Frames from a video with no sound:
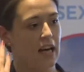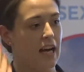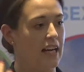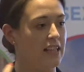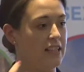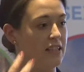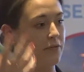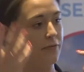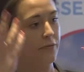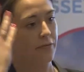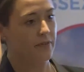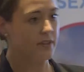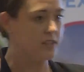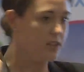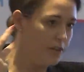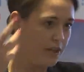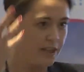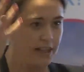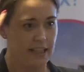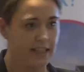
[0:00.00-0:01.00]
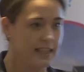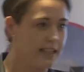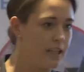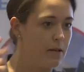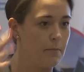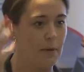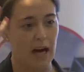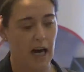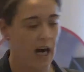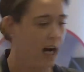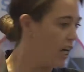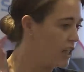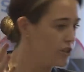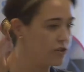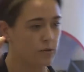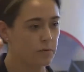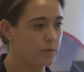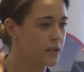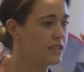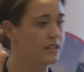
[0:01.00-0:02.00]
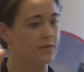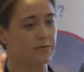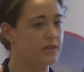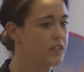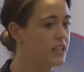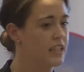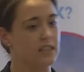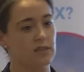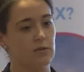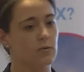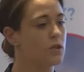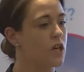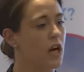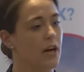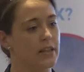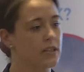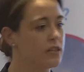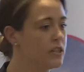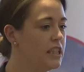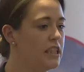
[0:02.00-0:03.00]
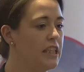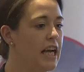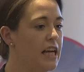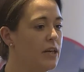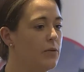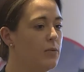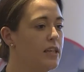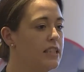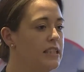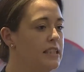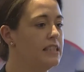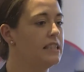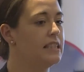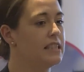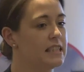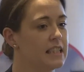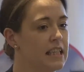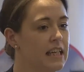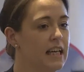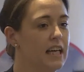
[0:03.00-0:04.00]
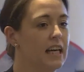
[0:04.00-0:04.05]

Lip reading: and you're thinking about 101 different things all going on in your head at once.